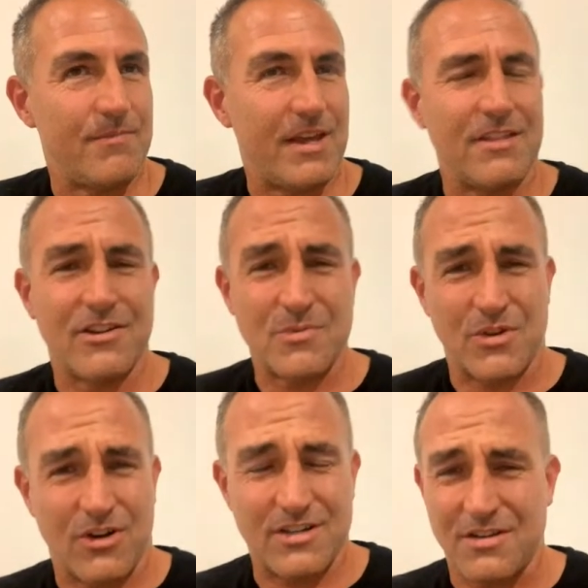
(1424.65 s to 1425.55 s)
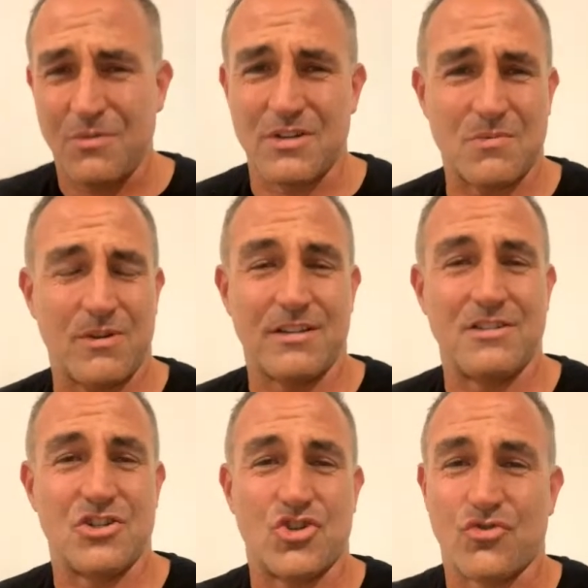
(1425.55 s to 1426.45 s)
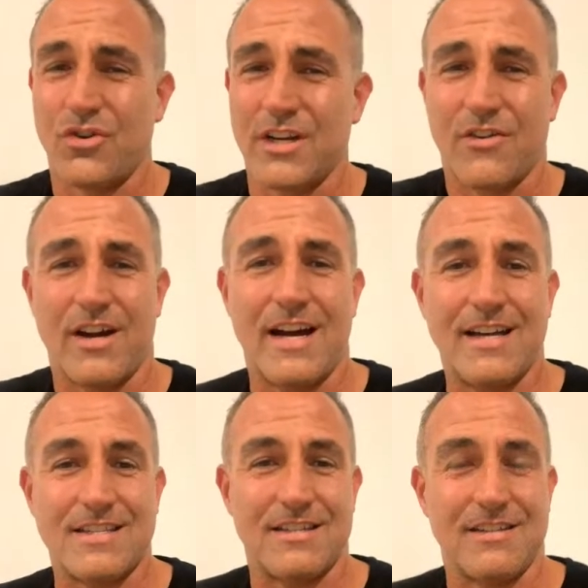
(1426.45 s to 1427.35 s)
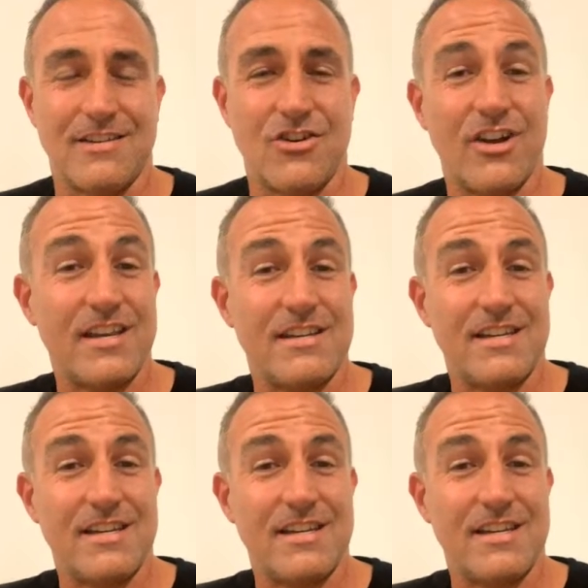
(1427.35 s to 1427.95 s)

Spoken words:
and those guys who just want to destroy grass and not,